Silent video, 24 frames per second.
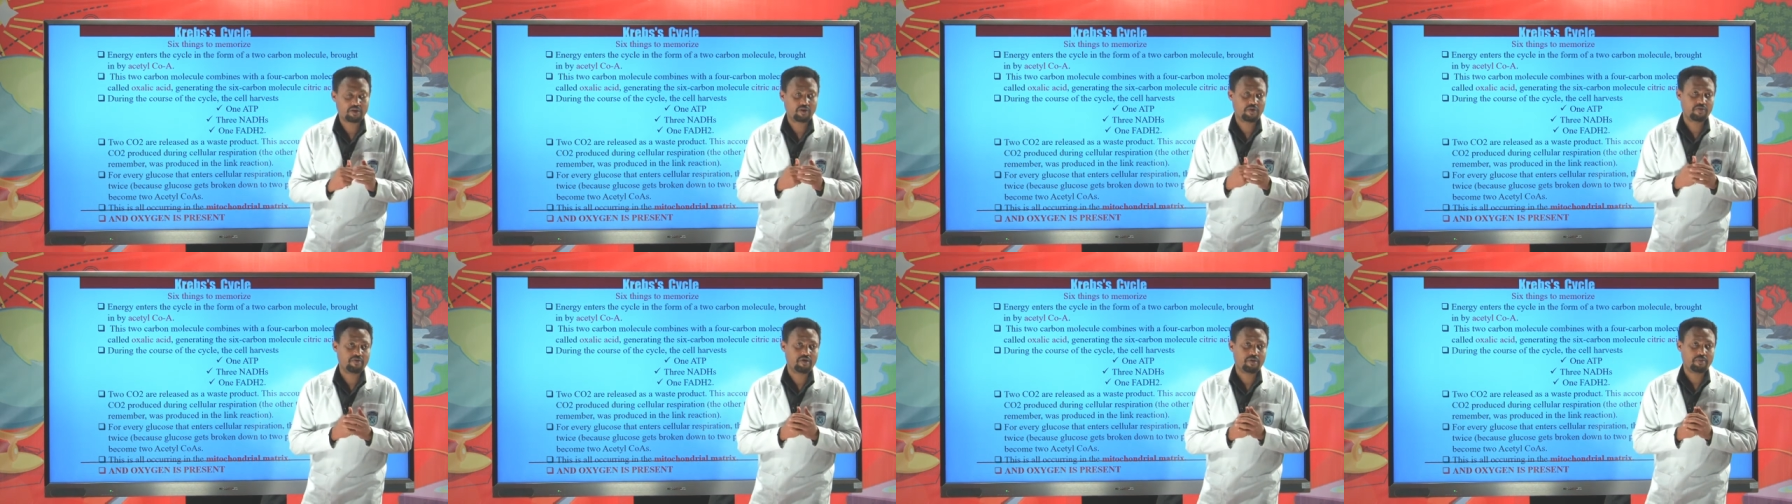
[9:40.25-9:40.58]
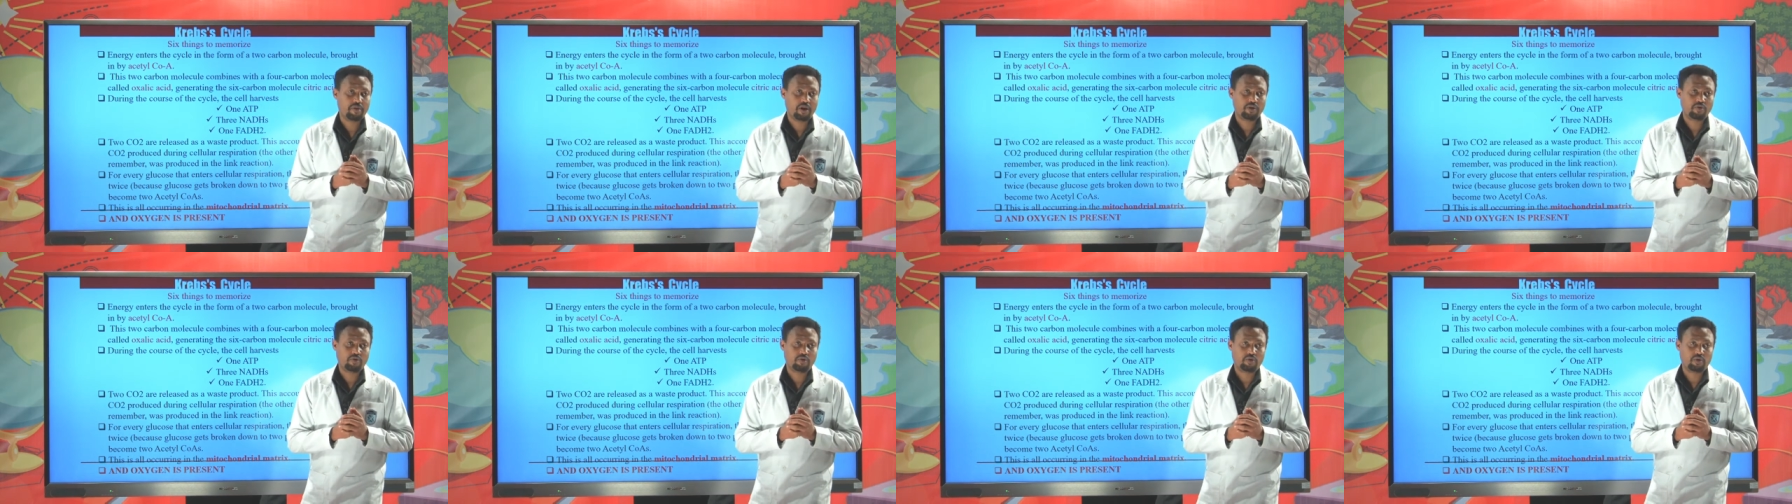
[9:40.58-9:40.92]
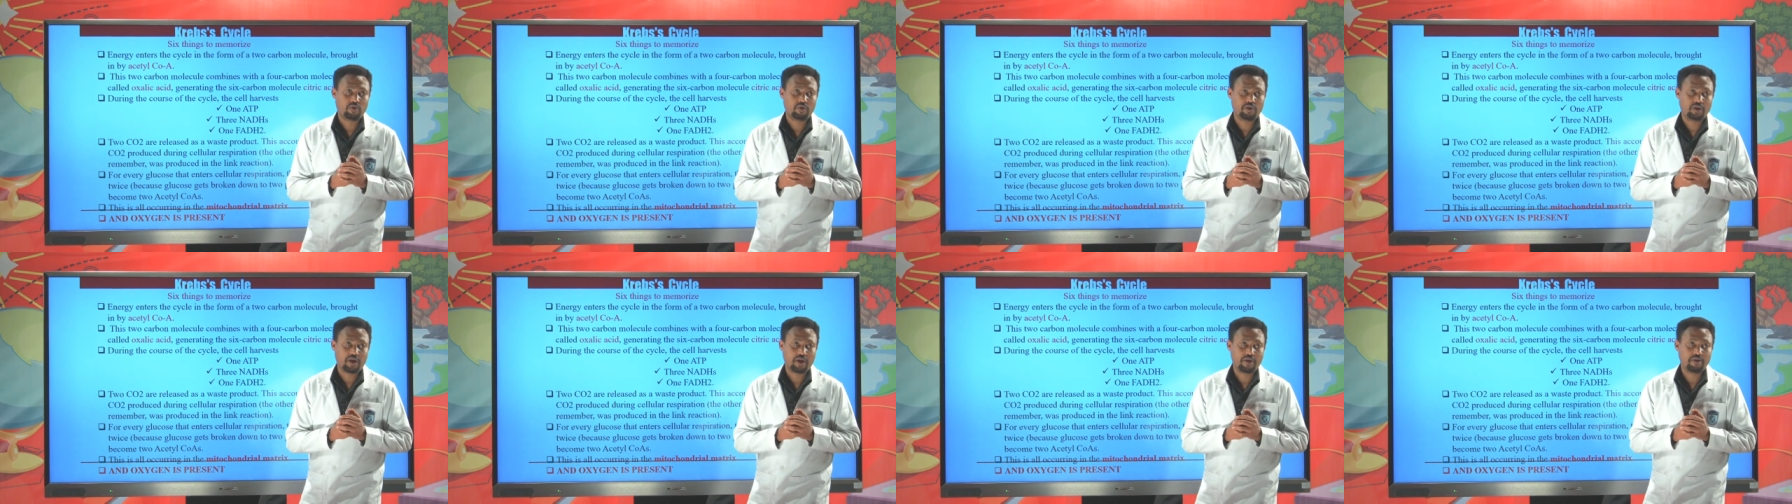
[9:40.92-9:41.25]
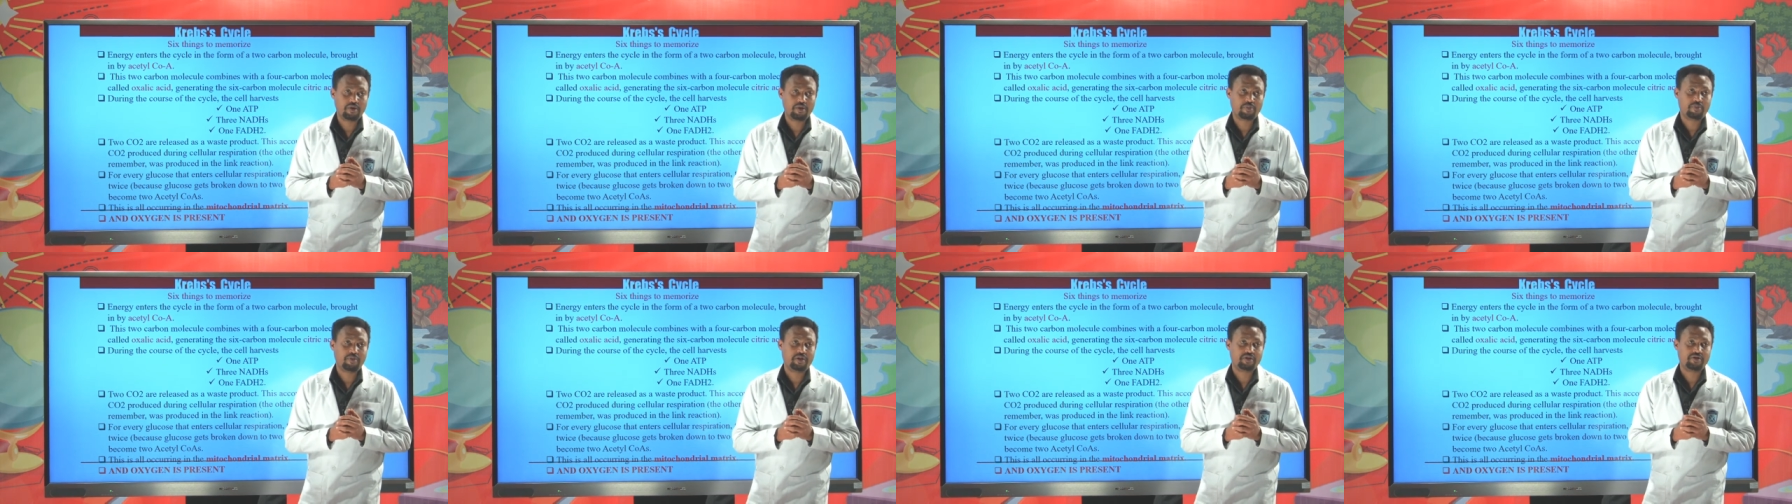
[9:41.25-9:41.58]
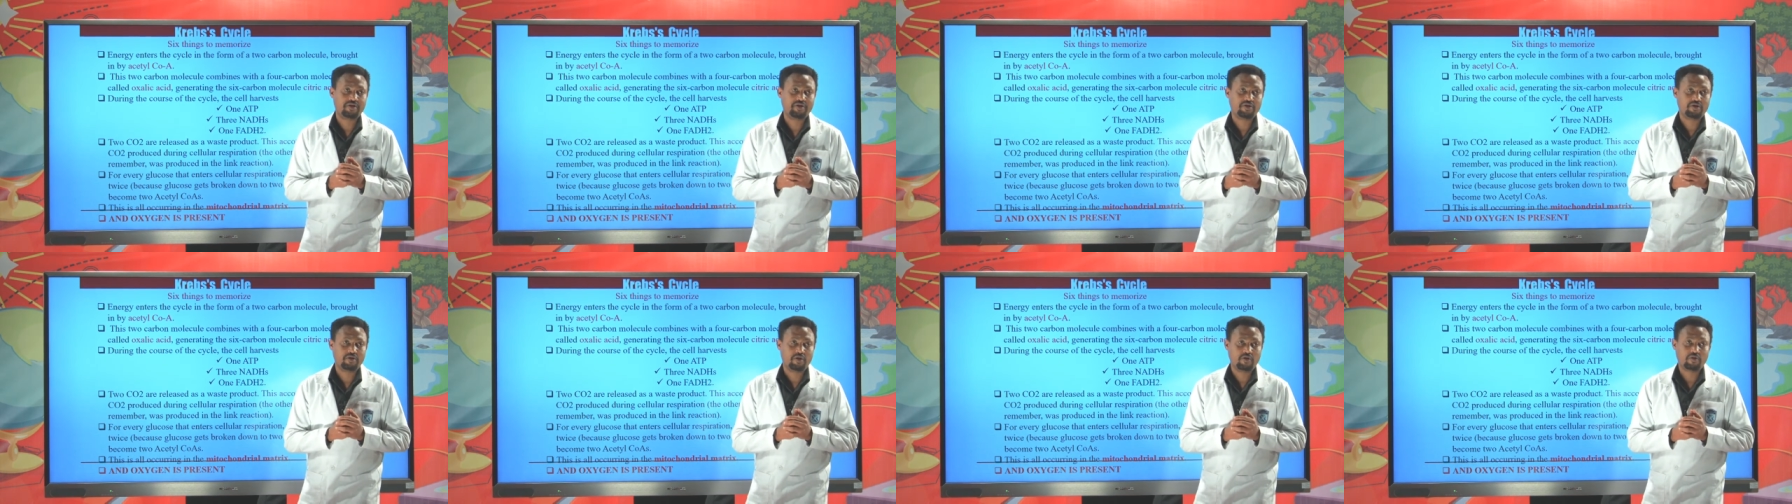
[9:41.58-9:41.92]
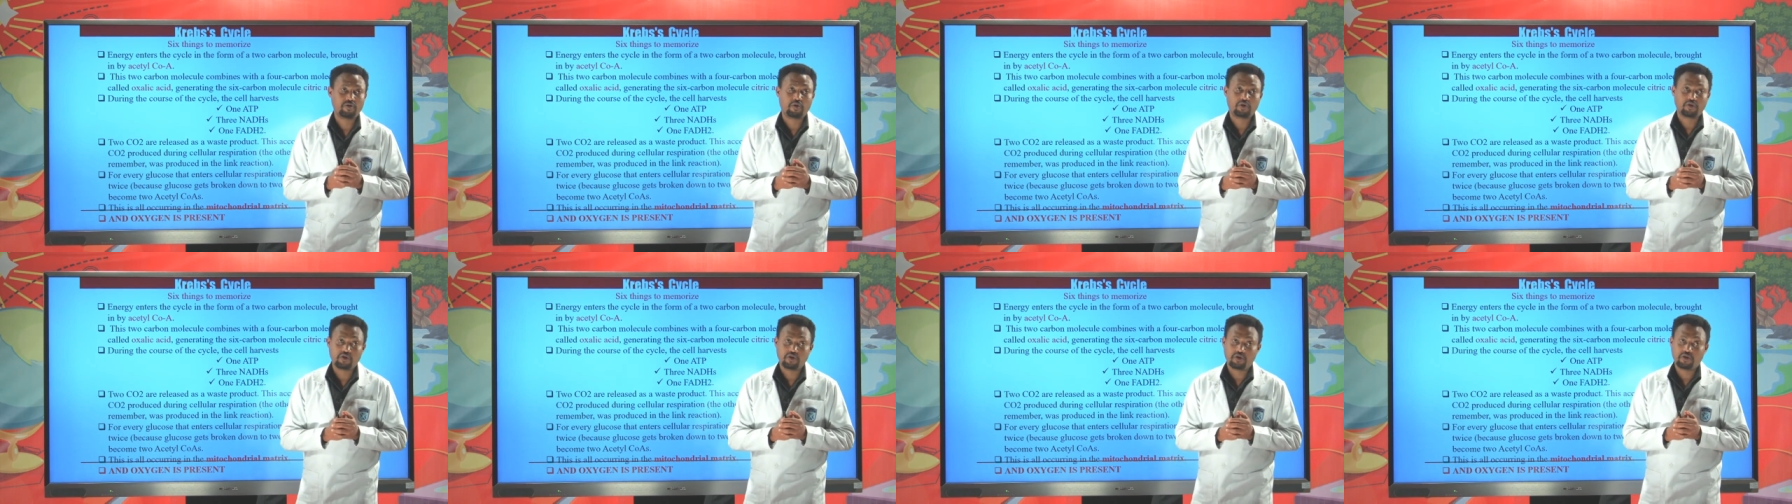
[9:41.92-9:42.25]
of the mitochondria in the presence of
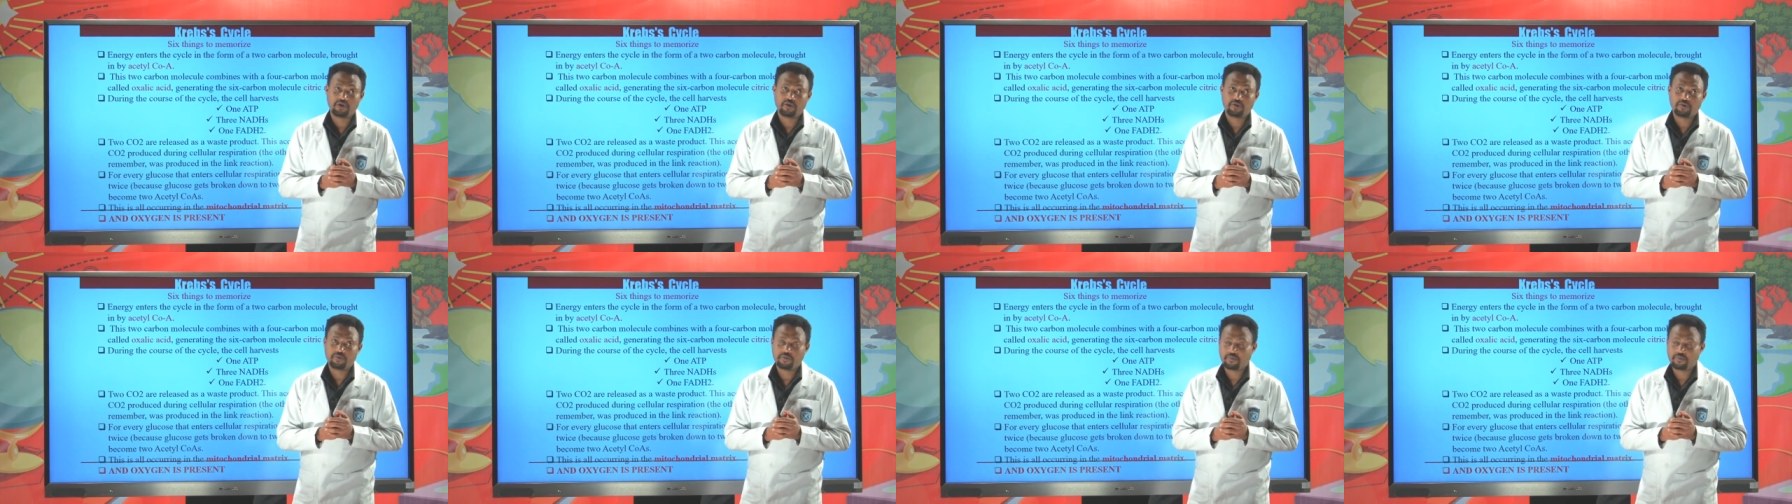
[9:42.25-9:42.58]
oxygen.